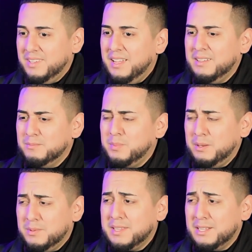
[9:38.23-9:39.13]
yeah,
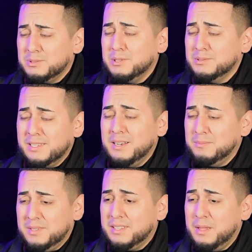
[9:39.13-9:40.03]
being with Castle Hills, and
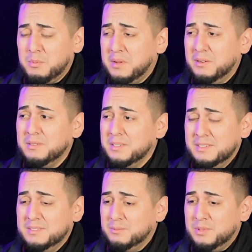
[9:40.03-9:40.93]
I'm gonna keep him here
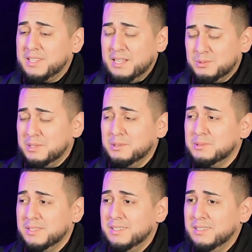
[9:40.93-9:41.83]
with Castle
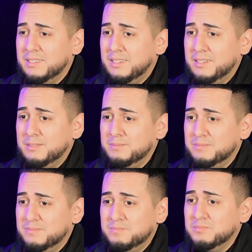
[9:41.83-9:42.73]
Hills,
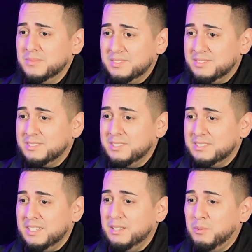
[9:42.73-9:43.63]
to
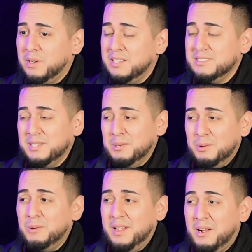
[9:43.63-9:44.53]
see where he's gonna
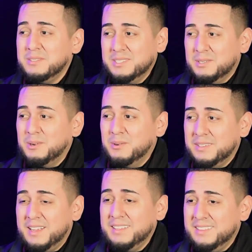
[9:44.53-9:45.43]
grow, how he's gonna grow,
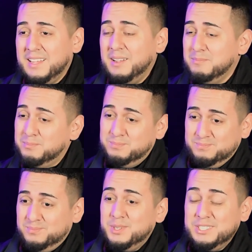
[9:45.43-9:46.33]
and I'm
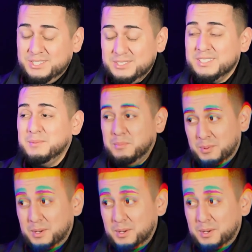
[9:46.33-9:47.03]
pretty sure it's gonna be